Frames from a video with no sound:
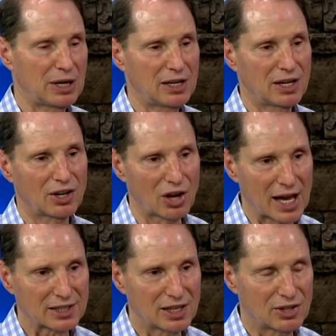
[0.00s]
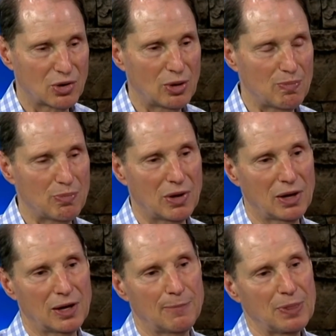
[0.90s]
but he neglected to
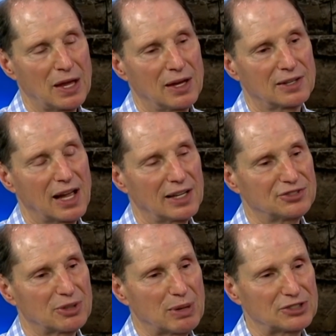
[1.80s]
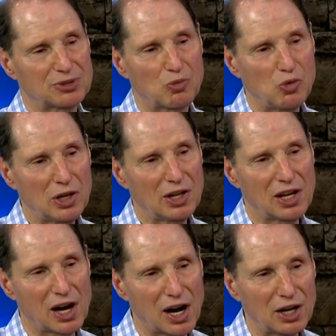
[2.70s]
tell us about some
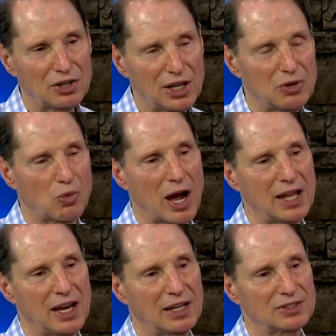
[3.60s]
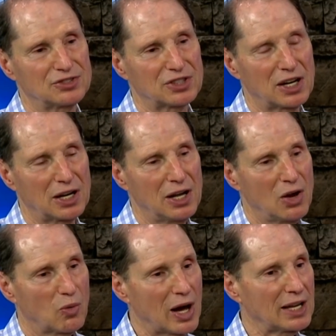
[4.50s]
really ugly writings
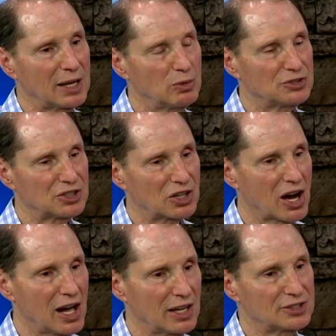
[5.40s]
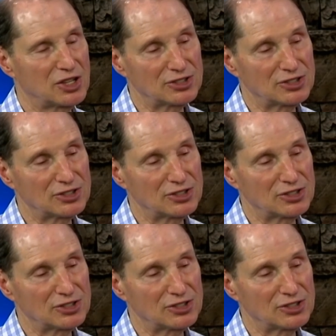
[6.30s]
while he was in college.